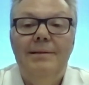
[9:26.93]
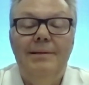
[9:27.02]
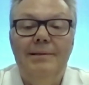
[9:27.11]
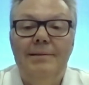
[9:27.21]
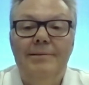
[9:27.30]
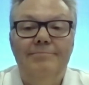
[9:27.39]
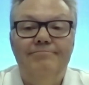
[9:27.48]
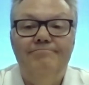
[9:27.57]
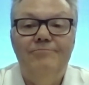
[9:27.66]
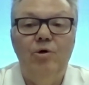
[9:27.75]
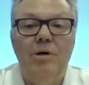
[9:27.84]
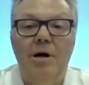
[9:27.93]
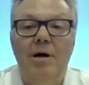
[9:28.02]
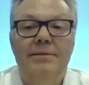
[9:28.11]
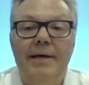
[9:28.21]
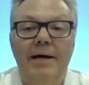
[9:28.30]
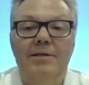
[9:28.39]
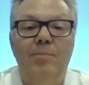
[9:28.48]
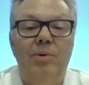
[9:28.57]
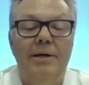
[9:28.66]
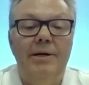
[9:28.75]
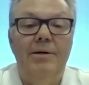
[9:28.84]
um, you know contact a
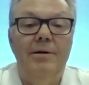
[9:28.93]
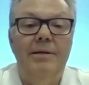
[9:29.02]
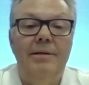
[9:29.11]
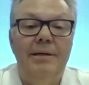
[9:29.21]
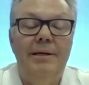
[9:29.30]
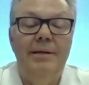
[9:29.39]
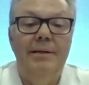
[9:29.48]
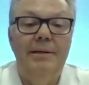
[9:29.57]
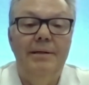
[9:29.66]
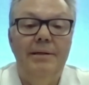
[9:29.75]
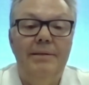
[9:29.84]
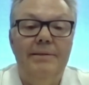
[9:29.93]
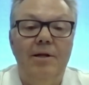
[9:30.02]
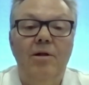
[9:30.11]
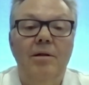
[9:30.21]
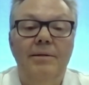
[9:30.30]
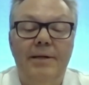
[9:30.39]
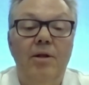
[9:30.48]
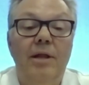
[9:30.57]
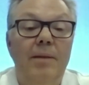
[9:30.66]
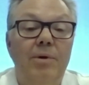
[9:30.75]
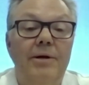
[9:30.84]
player and and uh, tell tell
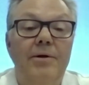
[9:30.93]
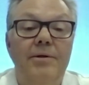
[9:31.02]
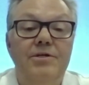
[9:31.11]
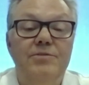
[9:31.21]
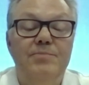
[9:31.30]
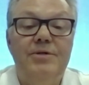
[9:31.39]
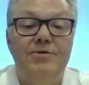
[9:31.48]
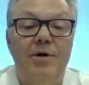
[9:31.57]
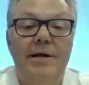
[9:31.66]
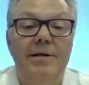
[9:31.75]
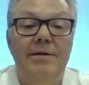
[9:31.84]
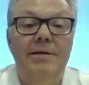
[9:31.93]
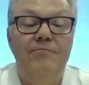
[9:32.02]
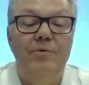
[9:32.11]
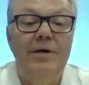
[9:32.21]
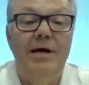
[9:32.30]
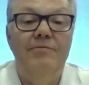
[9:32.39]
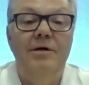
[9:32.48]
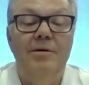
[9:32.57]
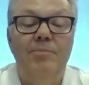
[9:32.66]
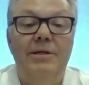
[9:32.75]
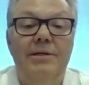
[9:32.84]
that player that he's been traded if we haven't
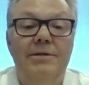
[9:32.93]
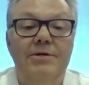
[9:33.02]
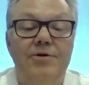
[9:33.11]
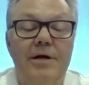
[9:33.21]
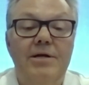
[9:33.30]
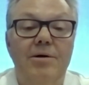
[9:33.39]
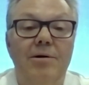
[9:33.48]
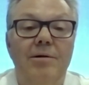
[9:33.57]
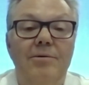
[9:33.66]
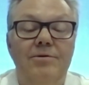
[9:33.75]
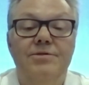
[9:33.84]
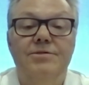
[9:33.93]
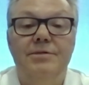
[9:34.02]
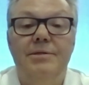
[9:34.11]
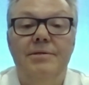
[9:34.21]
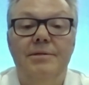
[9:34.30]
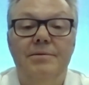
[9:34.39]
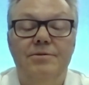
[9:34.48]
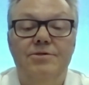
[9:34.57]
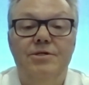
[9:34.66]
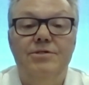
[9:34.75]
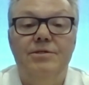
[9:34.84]
completed a trade call. There's uh,
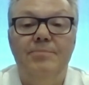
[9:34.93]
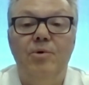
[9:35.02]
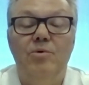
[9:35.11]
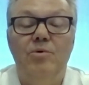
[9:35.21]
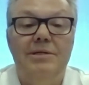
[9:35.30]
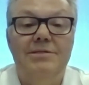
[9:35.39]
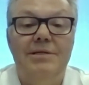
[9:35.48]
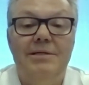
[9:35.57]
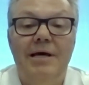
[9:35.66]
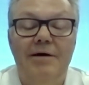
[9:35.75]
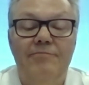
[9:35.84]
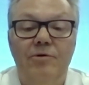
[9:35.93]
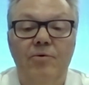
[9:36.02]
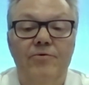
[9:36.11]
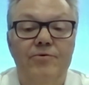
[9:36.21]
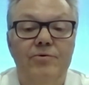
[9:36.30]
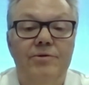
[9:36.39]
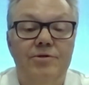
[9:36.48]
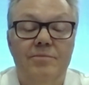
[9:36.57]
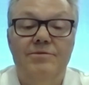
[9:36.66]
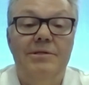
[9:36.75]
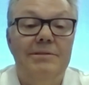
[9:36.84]
there's just a process that you have to go through in
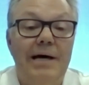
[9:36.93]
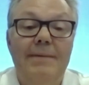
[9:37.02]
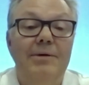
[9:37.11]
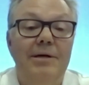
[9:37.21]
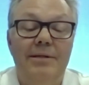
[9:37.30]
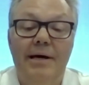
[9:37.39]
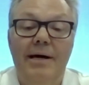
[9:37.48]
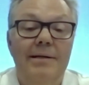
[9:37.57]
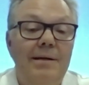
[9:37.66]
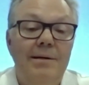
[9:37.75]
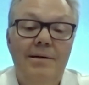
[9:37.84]
terms of the timing of that.